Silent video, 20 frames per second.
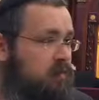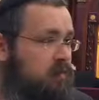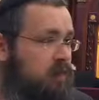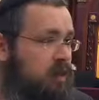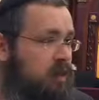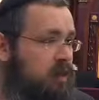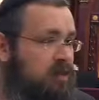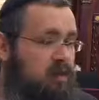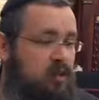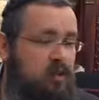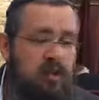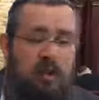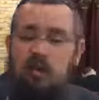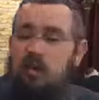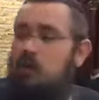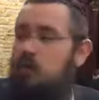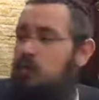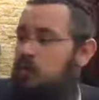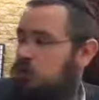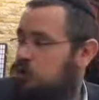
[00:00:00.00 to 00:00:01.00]
Since there are
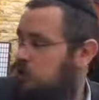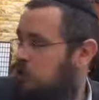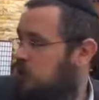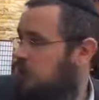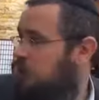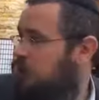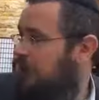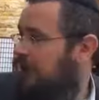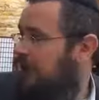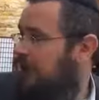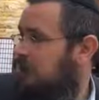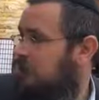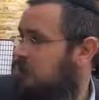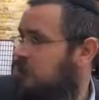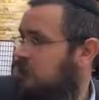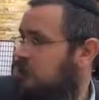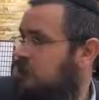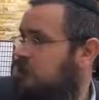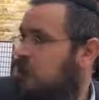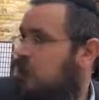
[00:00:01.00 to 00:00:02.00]
no rules and there are no
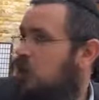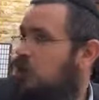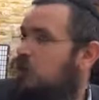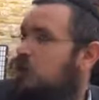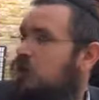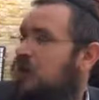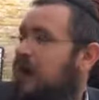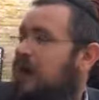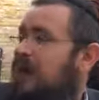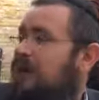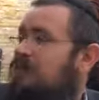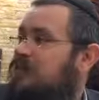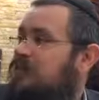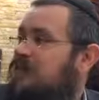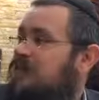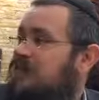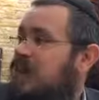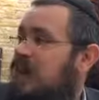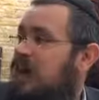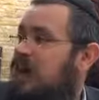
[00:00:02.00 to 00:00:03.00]
categories, you can't even
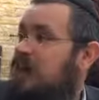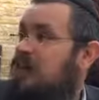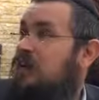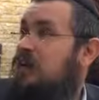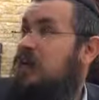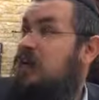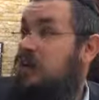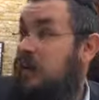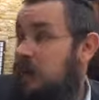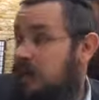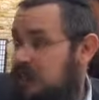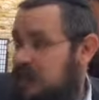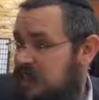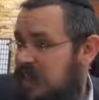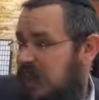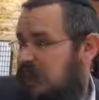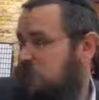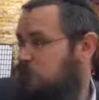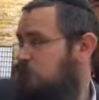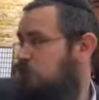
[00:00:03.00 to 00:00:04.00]
say that it's
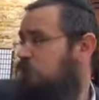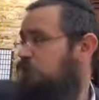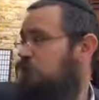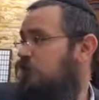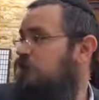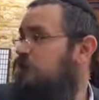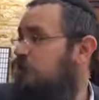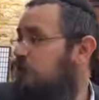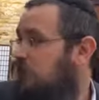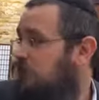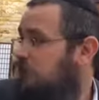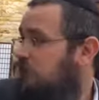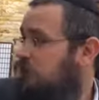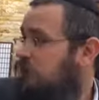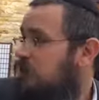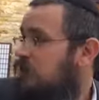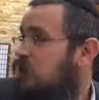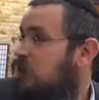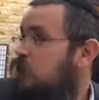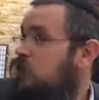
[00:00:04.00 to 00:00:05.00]
natural for him to...
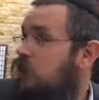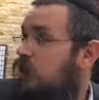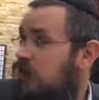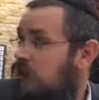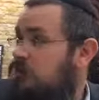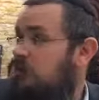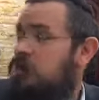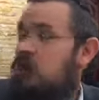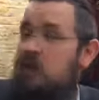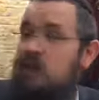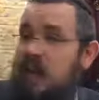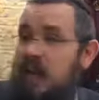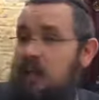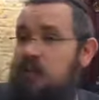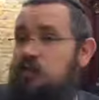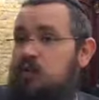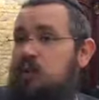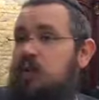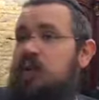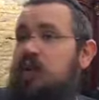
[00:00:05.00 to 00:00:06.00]
So even though
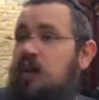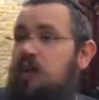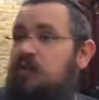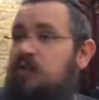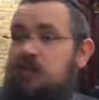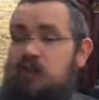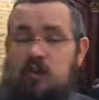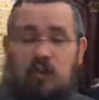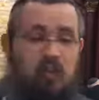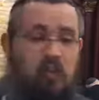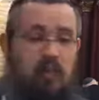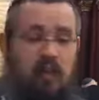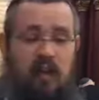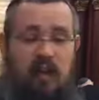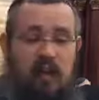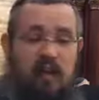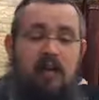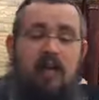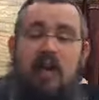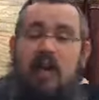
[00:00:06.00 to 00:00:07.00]
naturally love... So
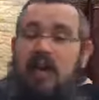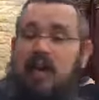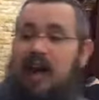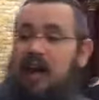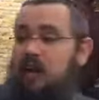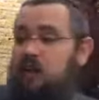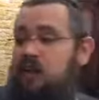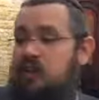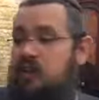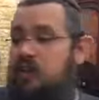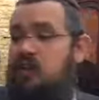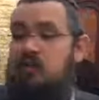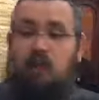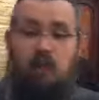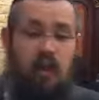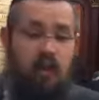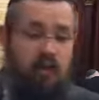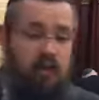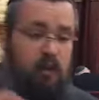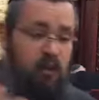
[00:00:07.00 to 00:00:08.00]
again, contrasting
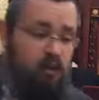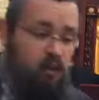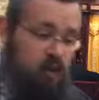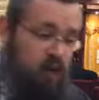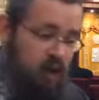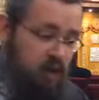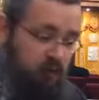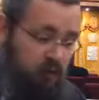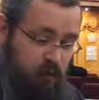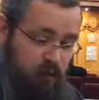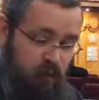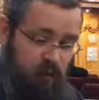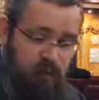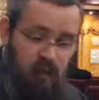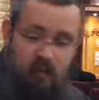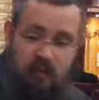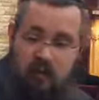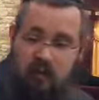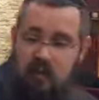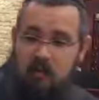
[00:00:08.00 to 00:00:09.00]
loving your child versus
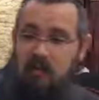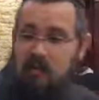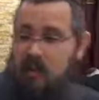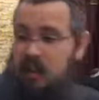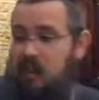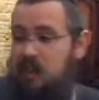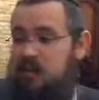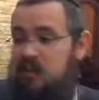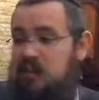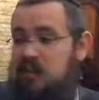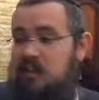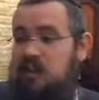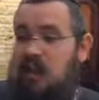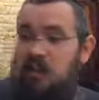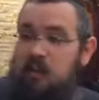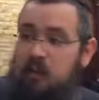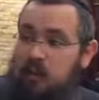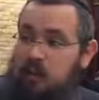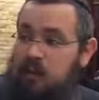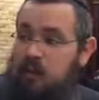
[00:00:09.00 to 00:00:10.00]
loving somebody else, the
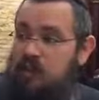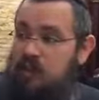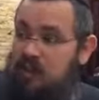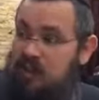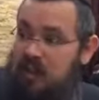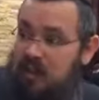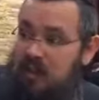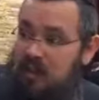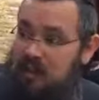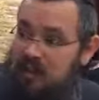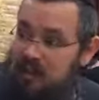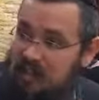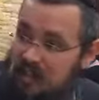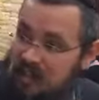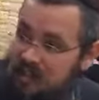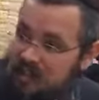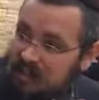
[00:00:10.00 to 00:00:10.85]
other person is